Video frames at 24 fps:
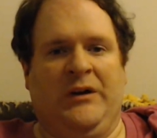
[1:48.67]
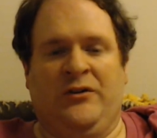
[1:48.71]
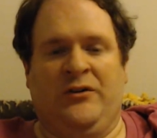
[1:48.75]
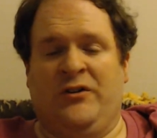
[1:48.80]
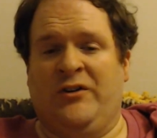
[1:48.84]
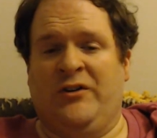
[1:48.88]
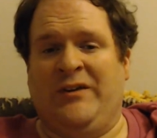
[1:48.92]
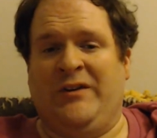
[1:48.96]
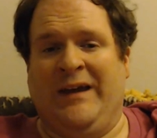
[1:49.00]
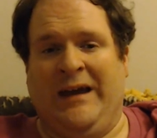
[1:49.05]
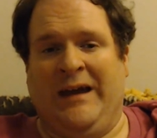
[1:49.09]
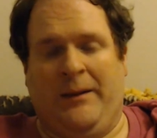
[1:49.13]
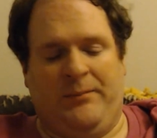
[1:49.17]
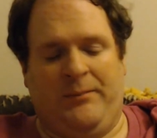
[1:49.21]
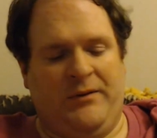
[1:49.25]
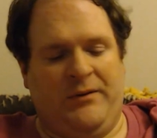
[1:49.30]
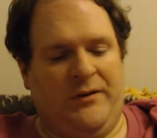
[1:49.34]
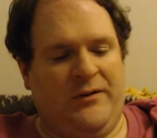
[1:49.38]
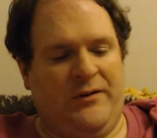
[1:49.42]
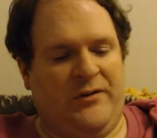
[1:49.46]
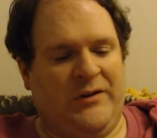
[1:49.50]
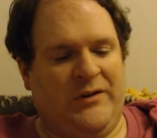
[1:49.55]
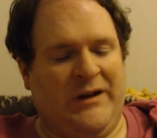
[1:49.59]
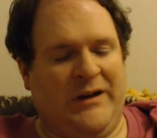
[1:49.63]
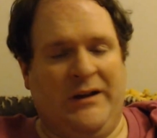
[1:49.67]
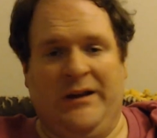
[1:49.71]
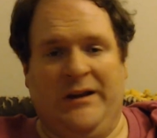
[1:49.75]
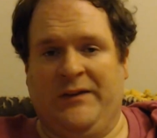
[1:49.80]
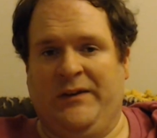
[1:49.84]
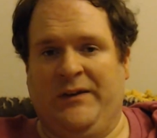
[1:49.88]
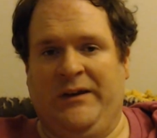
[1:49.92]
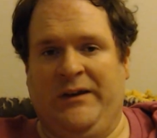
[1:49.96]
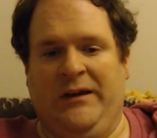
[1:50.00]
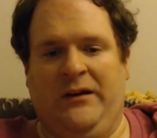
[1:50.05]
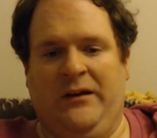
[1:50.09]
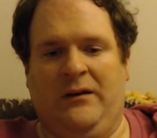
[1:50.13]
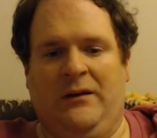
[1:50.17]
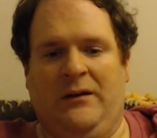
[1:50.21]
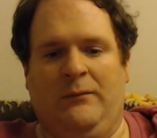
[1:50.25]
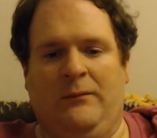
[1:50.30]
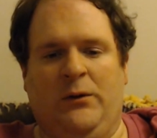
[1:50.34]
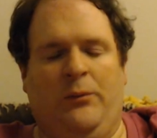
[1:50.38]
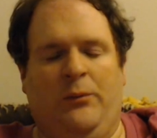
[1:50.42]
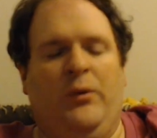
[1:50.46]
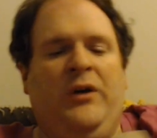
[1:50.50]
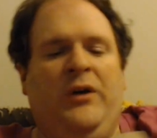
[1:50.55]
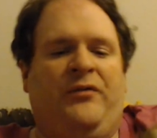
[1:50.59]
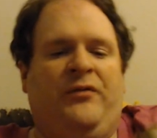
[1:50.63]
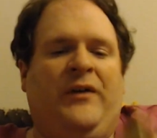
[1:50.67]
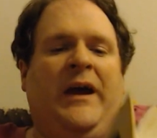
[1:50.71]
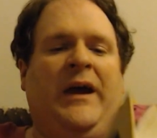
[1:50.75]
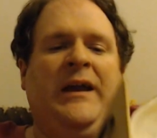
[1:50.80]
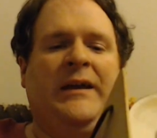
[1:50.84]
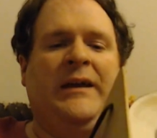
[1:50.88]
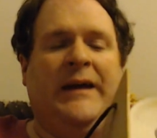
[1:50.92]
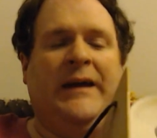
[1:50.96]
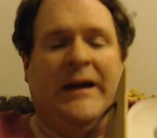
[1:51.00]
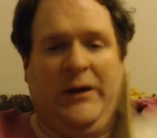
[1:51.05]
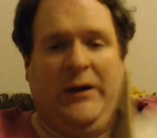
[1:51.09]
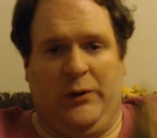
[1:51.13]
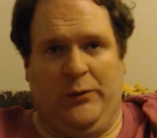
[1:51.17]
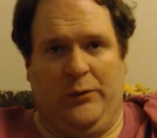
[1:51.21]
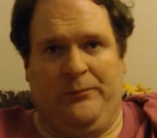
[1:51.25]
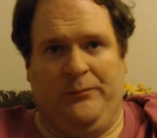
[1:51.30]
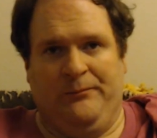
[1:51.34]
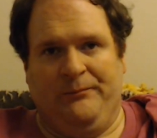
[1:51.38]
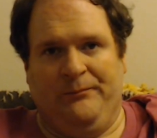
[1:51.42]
It just happens, kind of like the heat of the moment. We find out